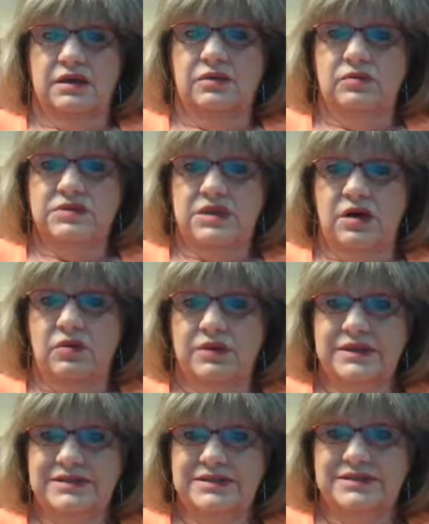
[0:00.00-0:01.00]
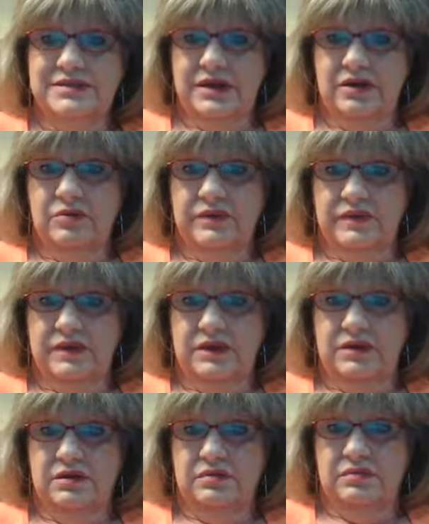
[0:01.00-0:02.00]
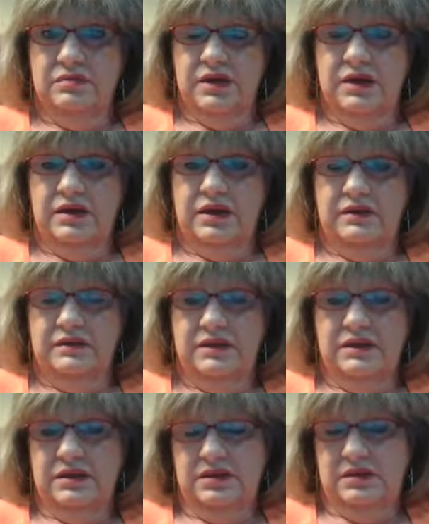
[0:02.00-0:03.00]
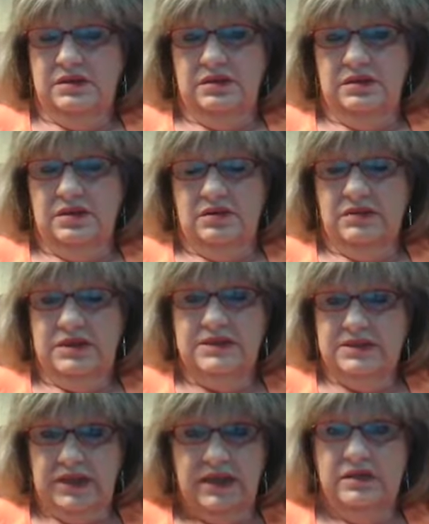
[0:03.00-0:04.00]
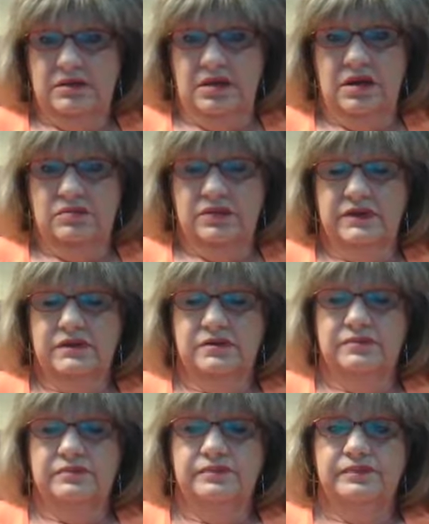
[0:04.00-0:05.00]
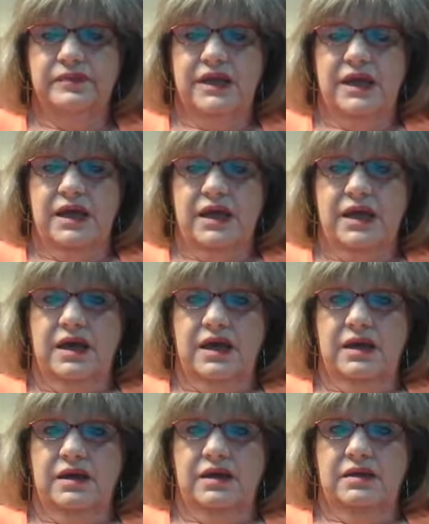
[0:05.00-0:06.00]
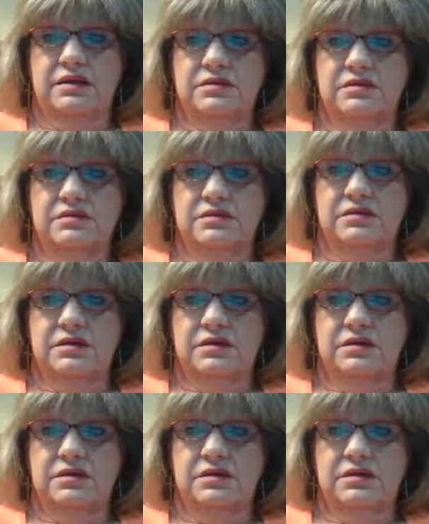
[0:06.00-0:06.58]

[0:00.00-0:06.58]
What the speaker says: he was always there with them. I think, he stayed a lot with them. And